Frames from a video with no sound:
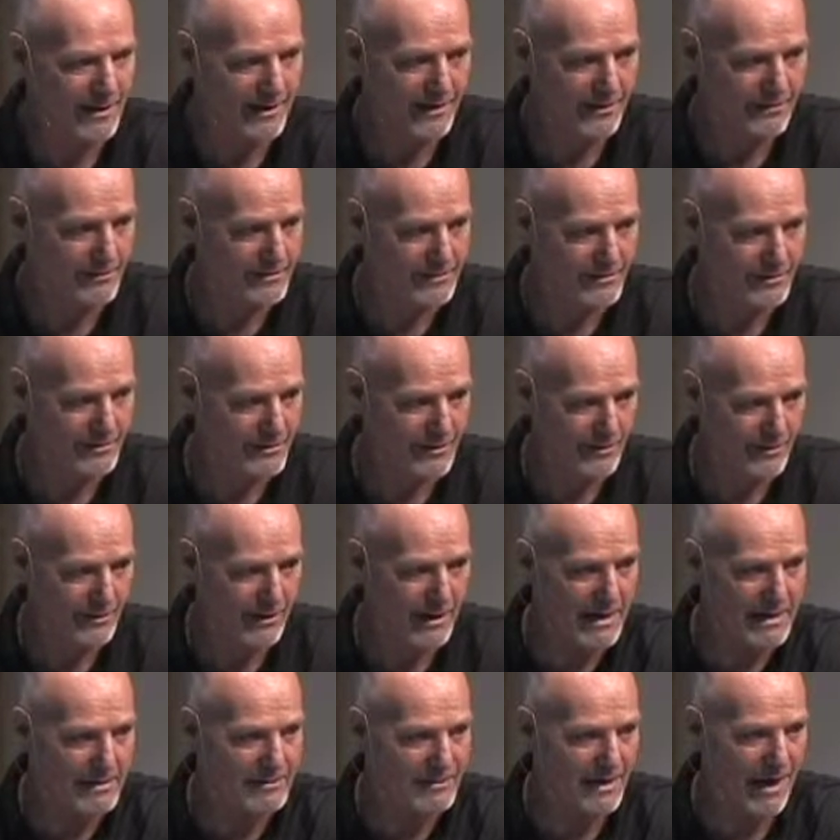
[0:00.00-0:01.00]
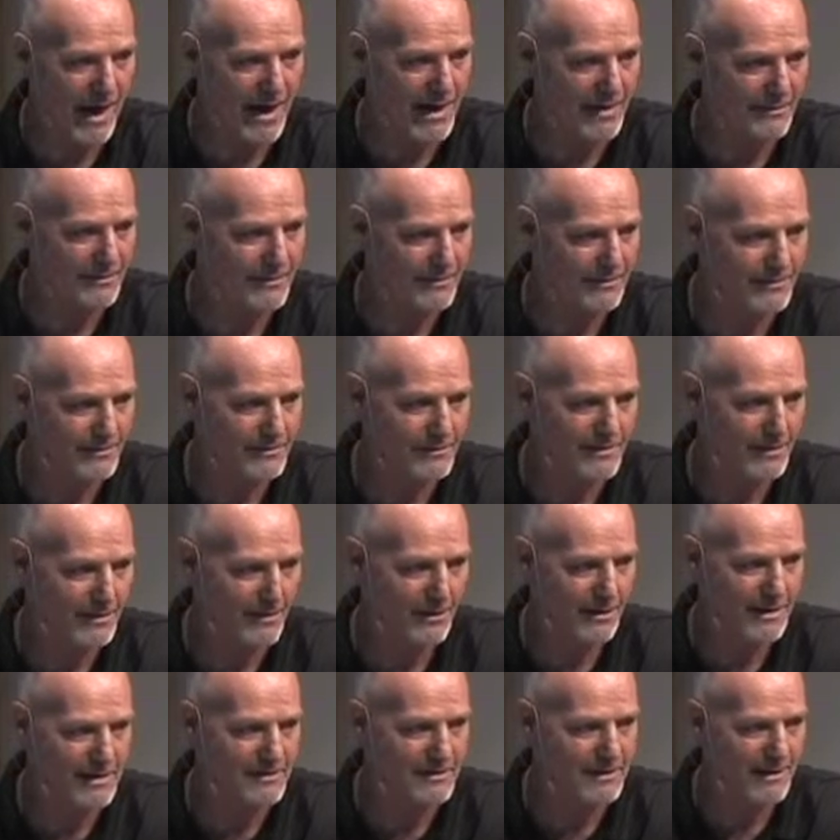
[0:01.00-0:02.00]
It was just a great time. It was a
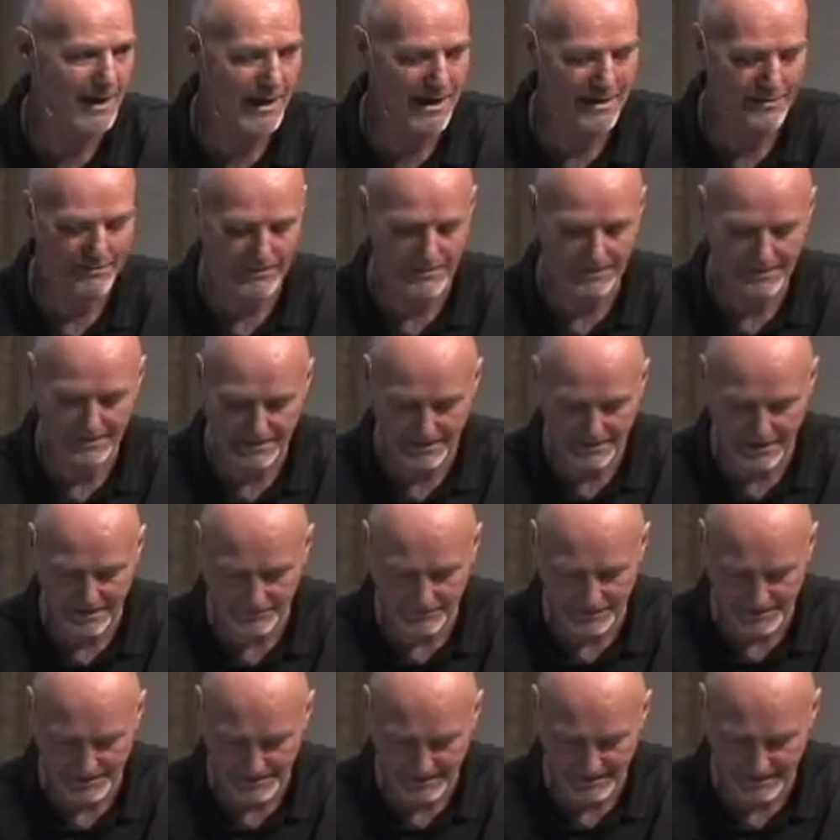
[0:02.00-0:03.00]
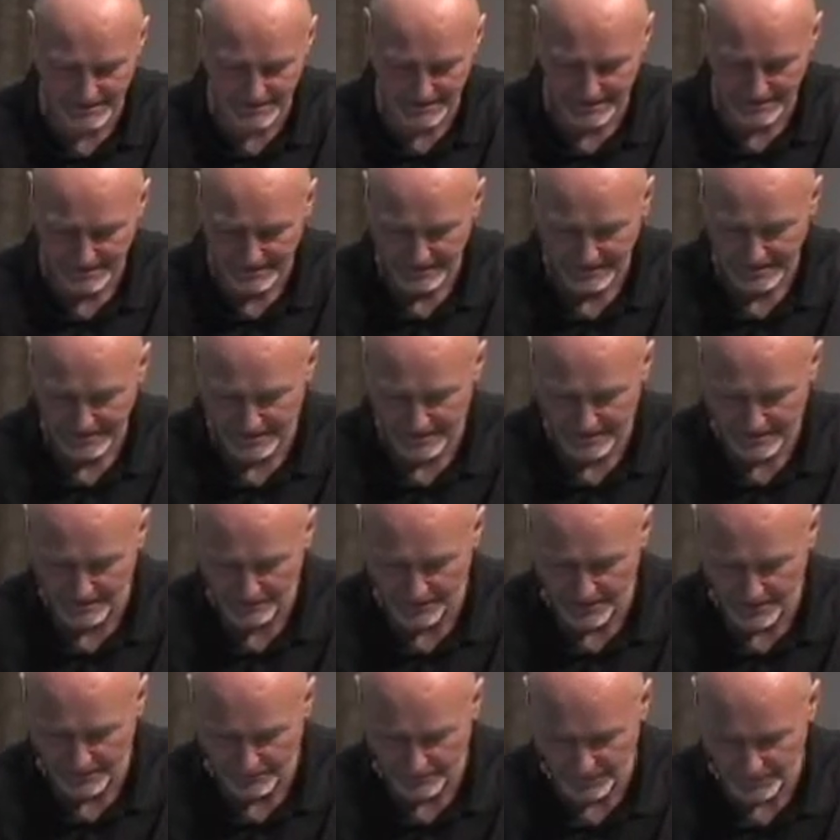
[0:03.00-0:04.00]
great time. And obviously, a
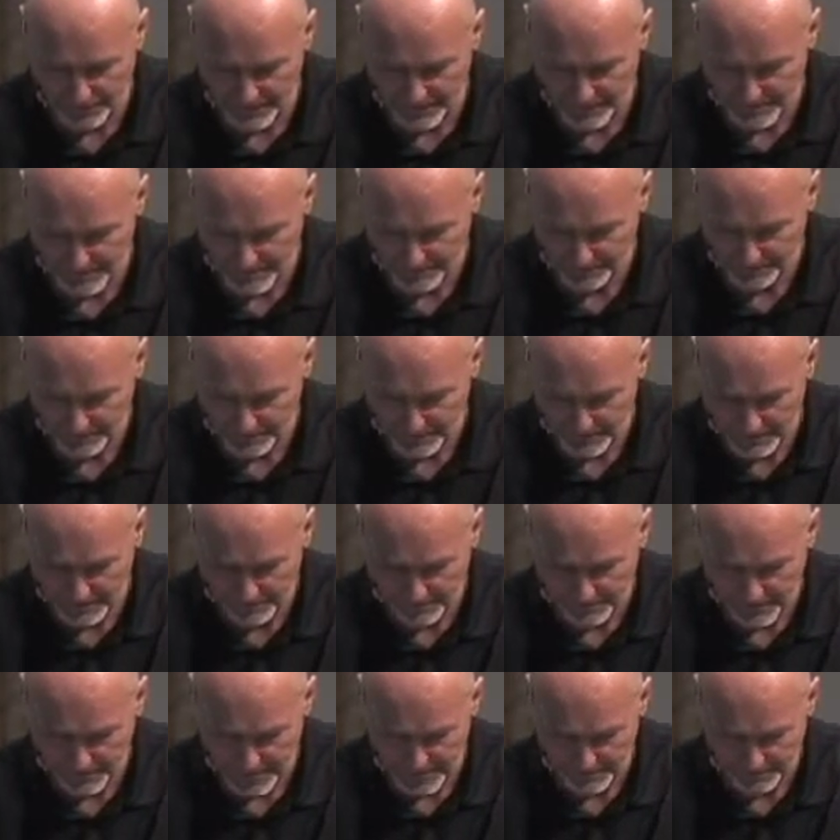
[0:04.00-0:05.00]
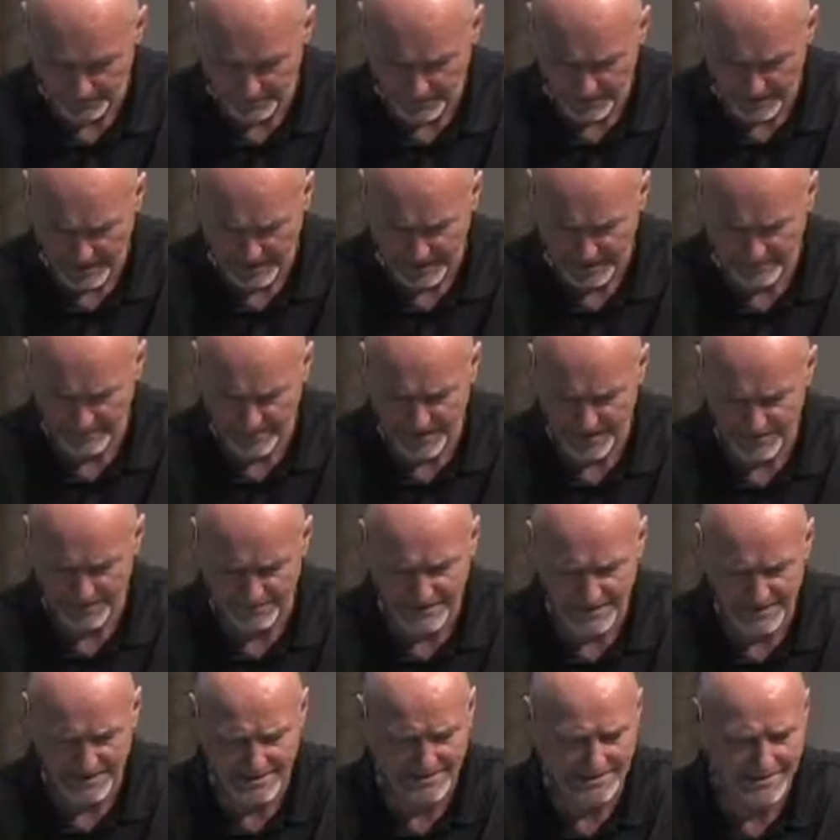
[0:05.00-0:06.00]
great fellowship, and we've uh, had him back
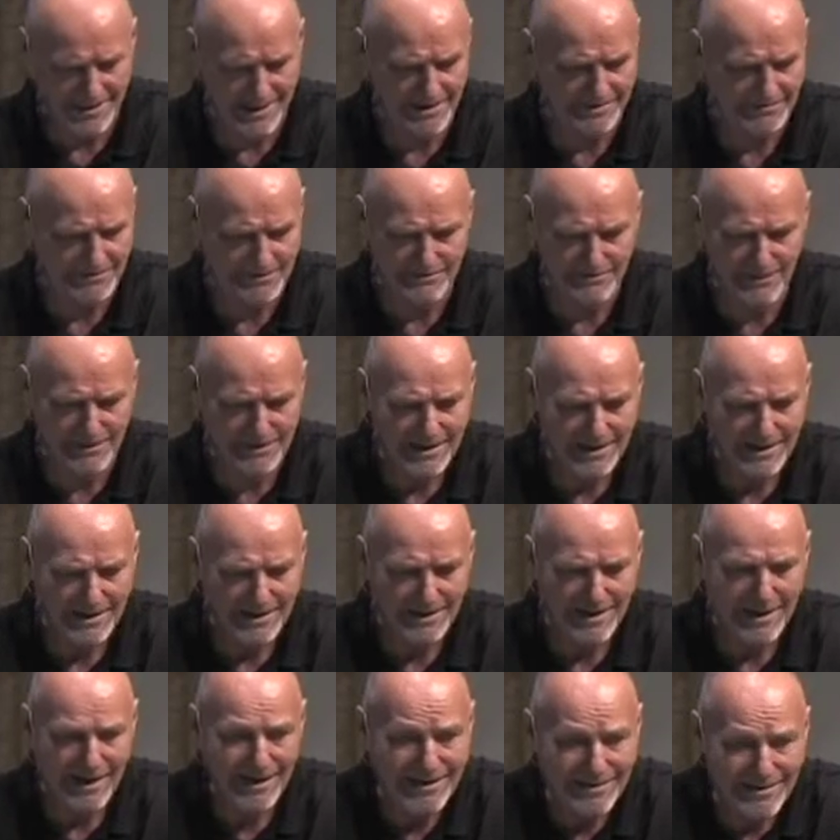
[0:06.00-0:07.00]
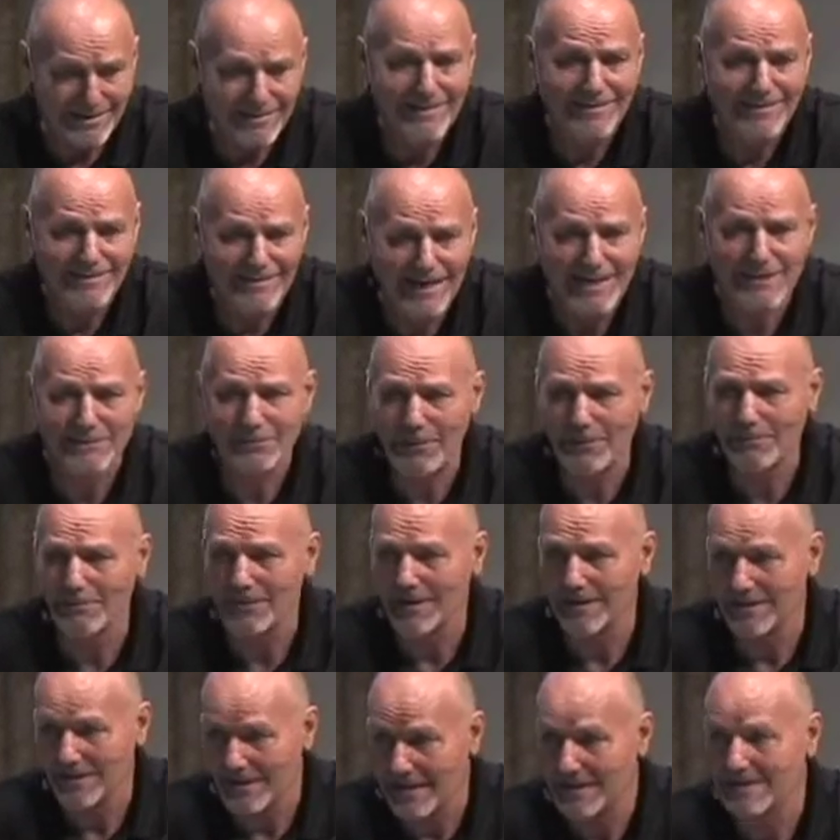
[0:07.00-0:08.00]
many times. But that's
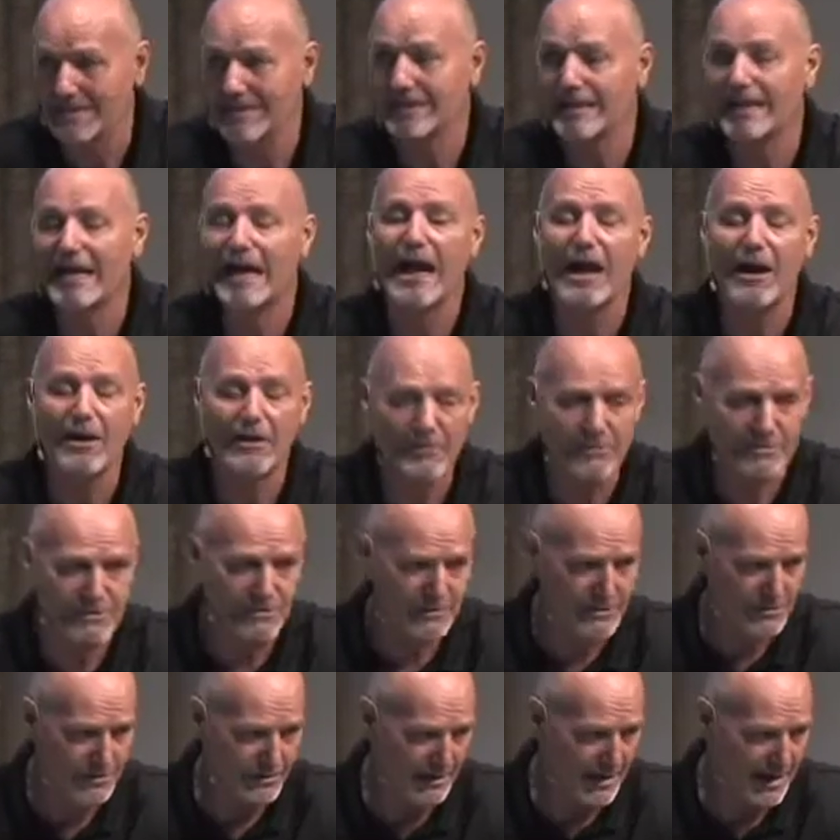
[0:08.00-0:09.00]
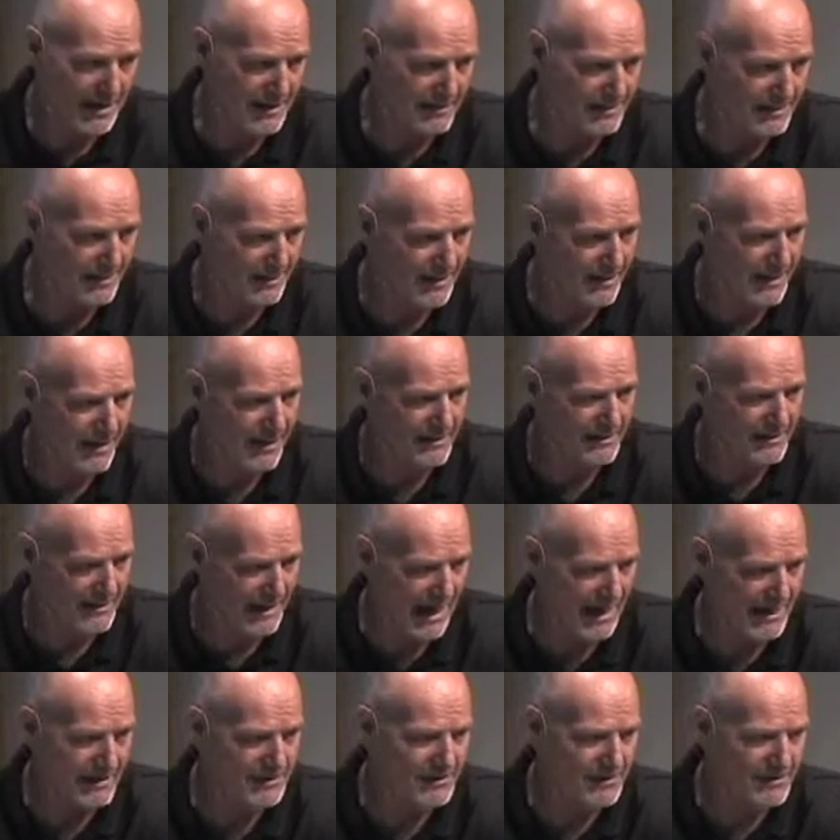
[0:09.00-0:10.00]
what that's a character trait uh, to
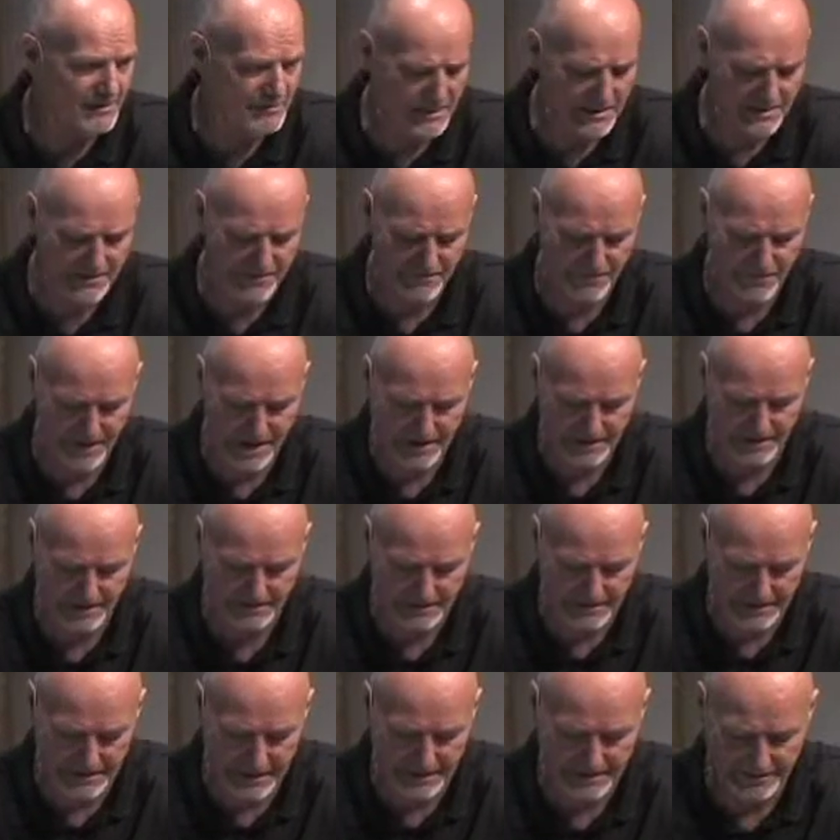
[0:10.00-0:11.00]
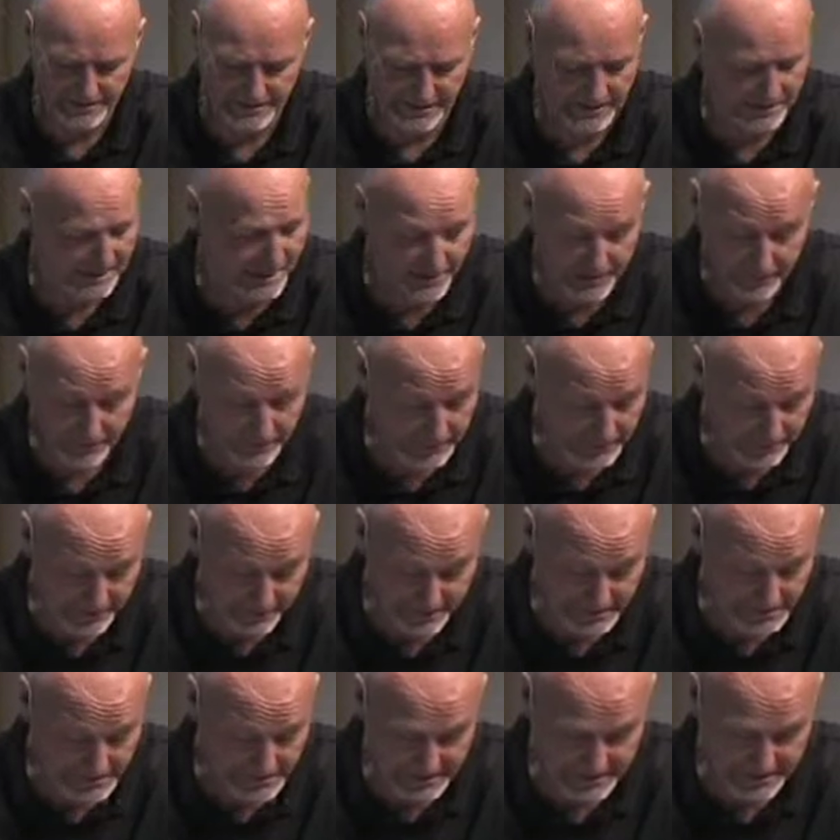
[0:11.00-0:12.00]
actually be developed. I think I don't think
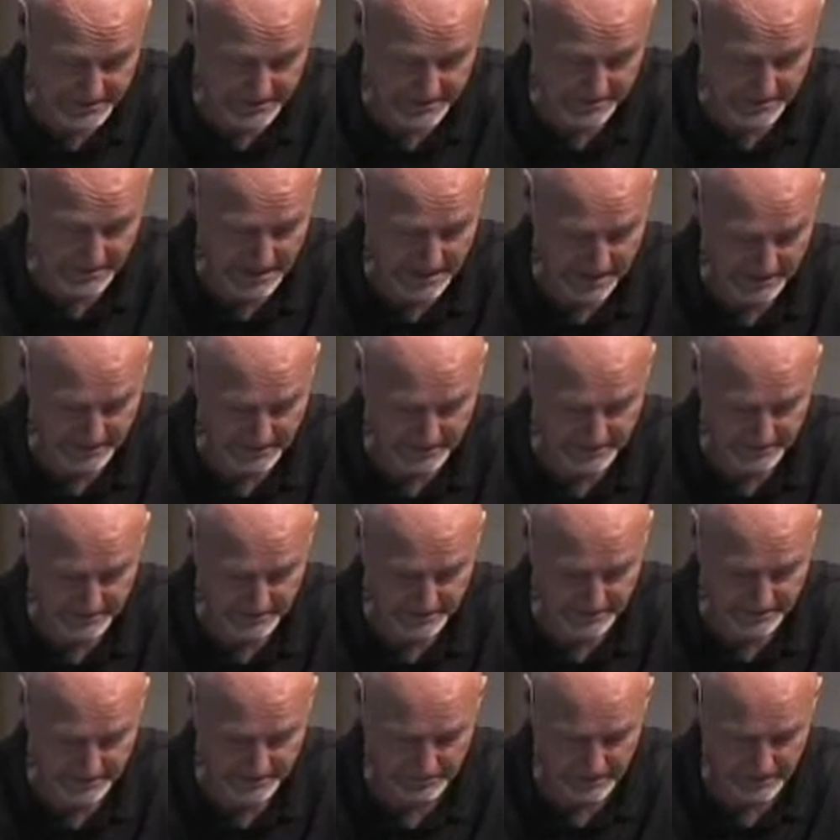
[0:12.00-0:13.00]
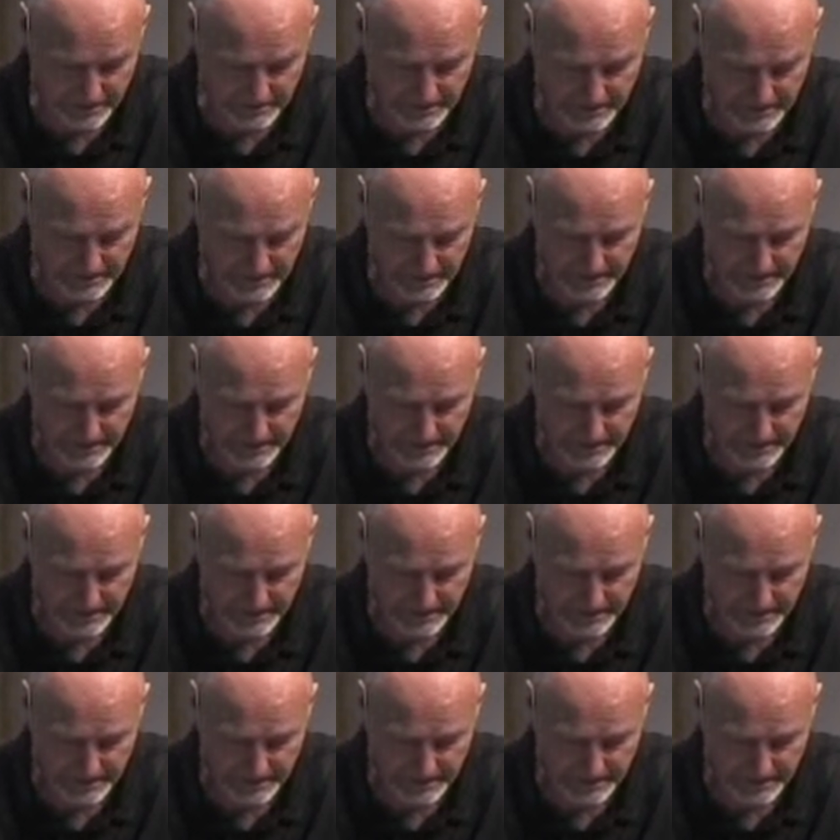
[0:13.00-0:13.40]
those things come naturally to us.